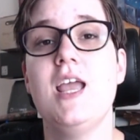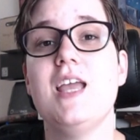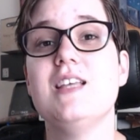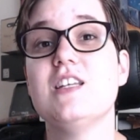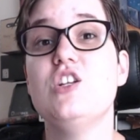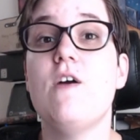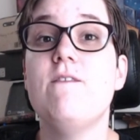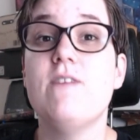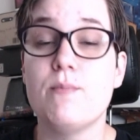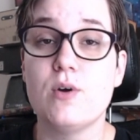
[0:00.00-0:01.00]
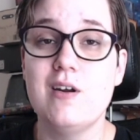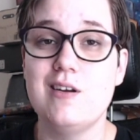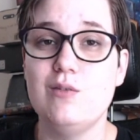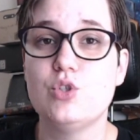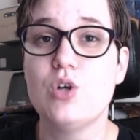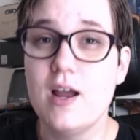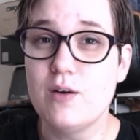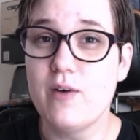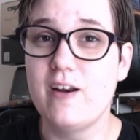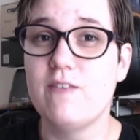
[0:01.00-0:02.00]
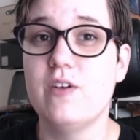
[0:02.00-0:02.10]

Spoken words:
is in November, and you try to write a